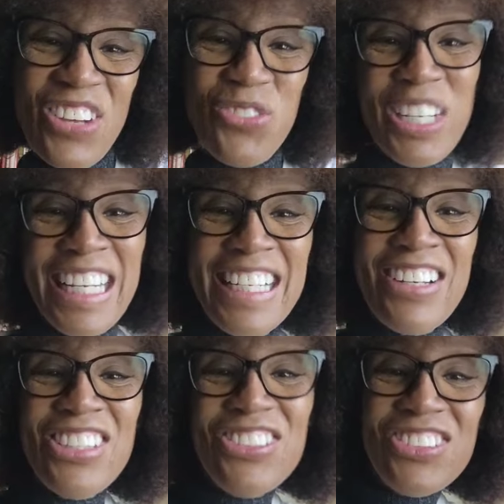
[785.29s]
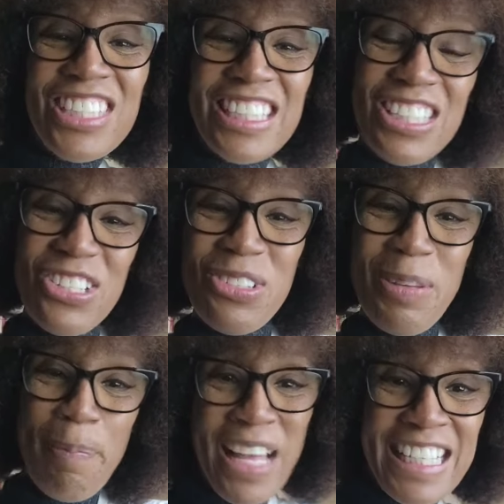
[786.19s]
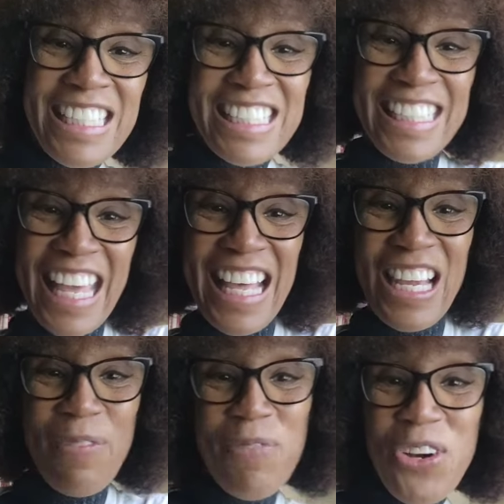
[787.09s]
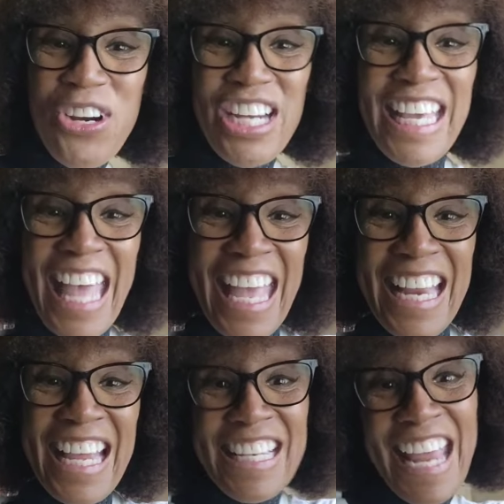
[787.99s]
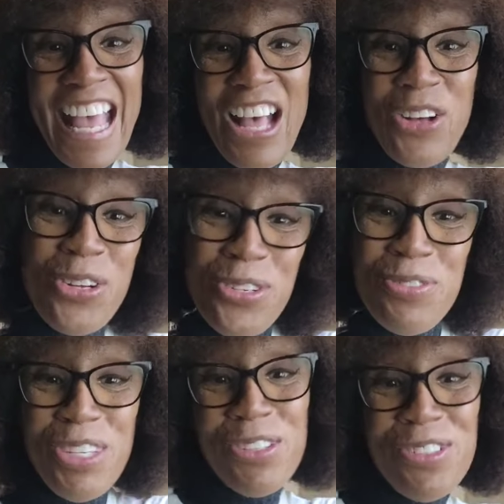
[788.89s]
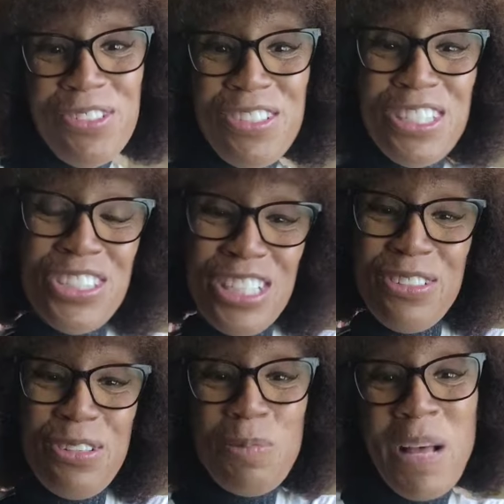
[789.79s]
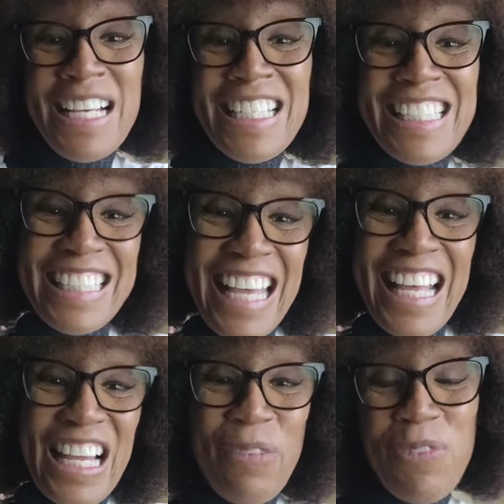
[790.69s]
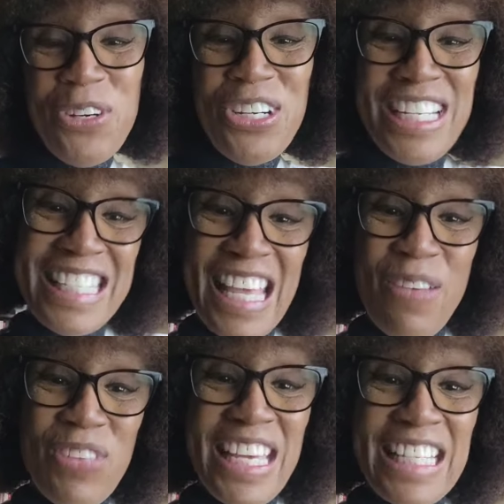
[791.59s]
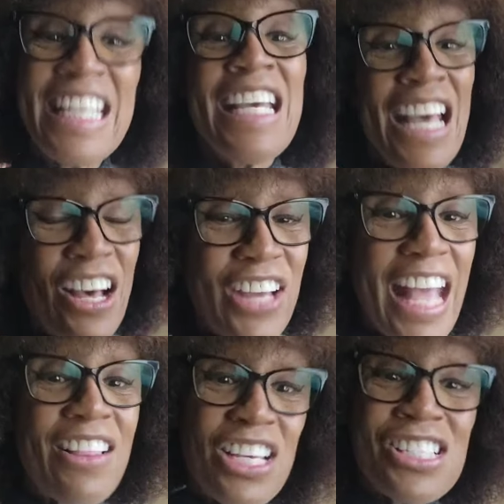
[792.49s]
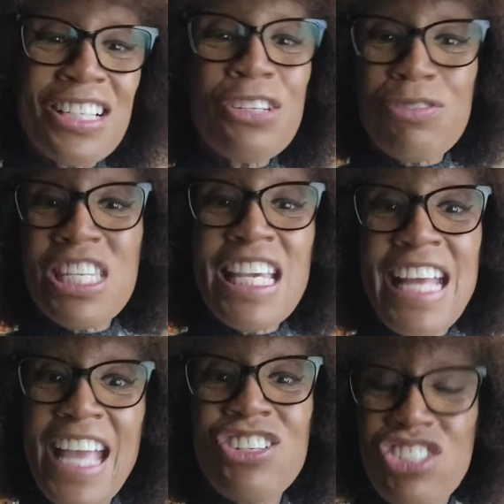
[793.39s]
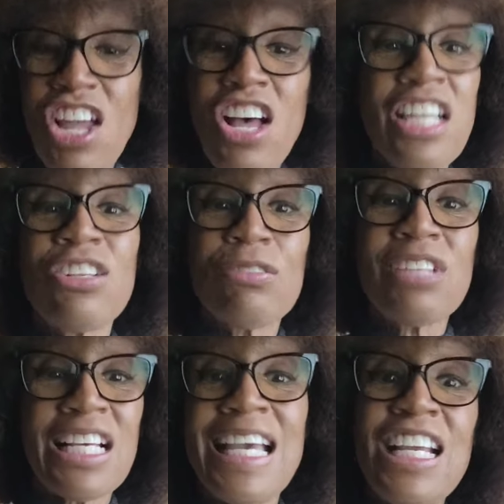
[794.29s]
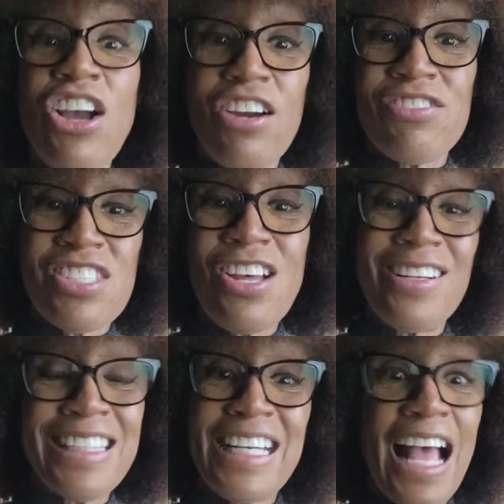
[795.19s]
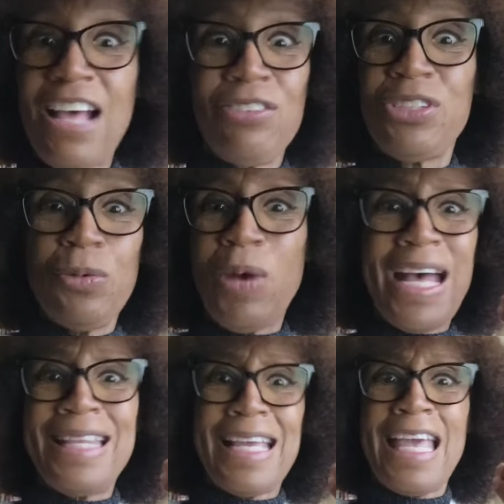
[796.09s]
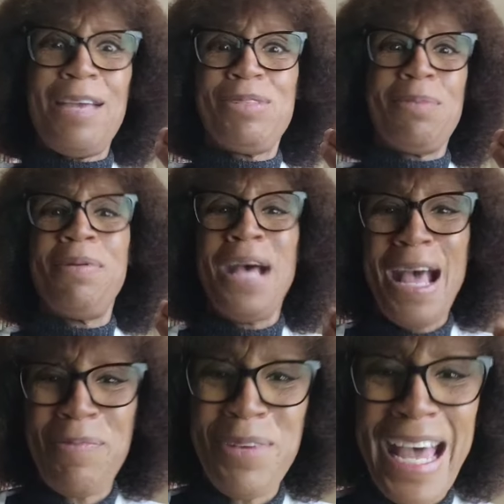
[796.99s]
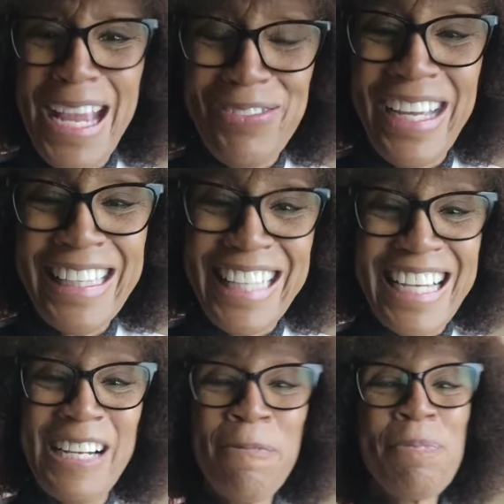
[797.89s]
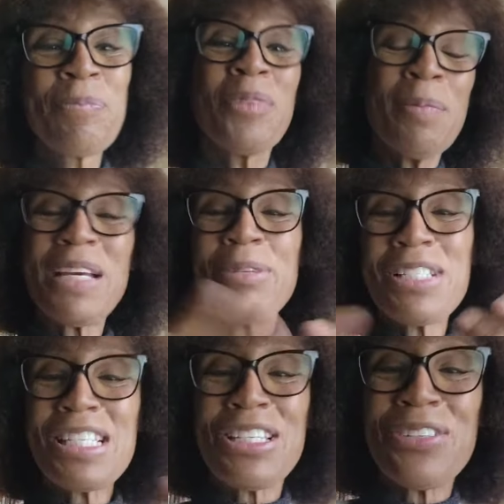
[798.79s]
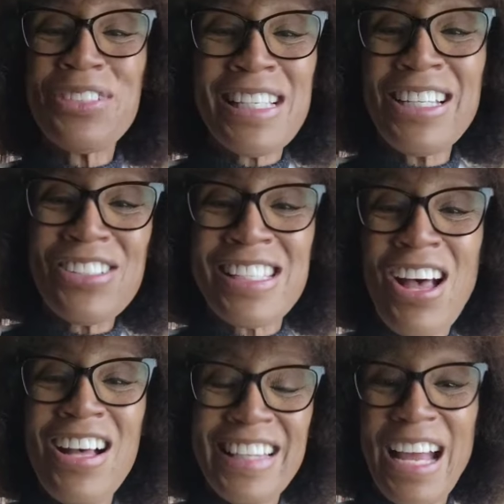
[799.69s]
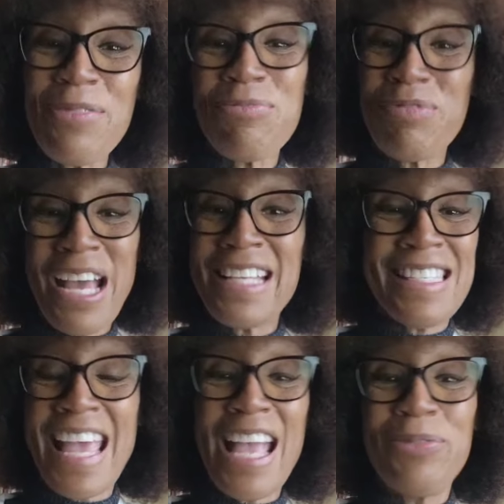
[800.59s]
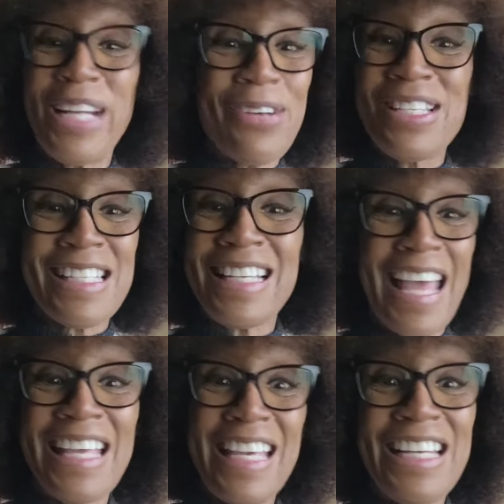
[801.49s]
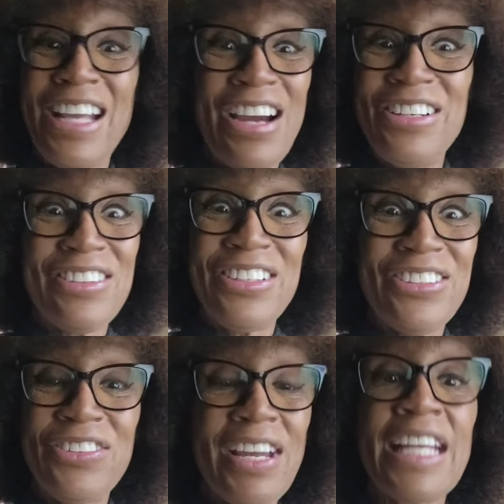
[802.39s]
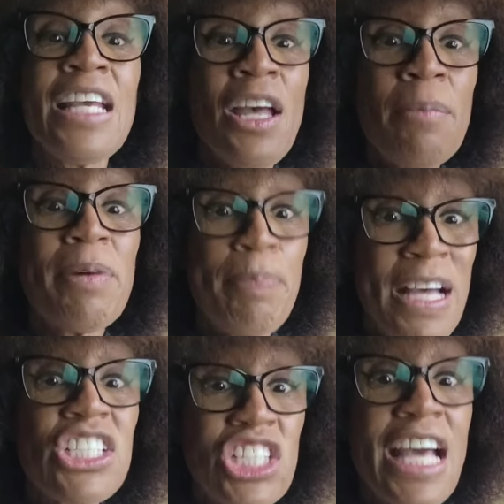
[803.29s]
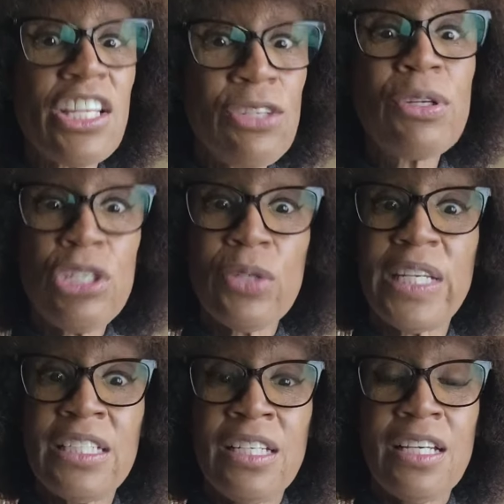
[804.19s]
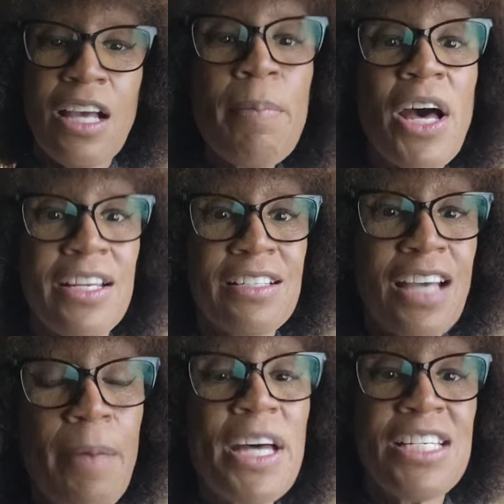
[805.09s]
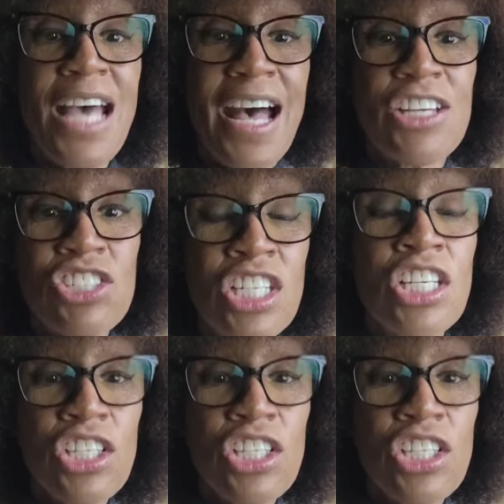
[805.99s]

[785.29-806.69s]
We know you can do it, Punchinella 48. Now, who do you choose, Punchinella 47? Okay, it's a little teenage song, a little kindergarten song that I don't know why that came to my mind right there. But it was a cute little song that I sang when I was in like kindergarten, third grade. But Punchinella, you can do it. Come on, Taj.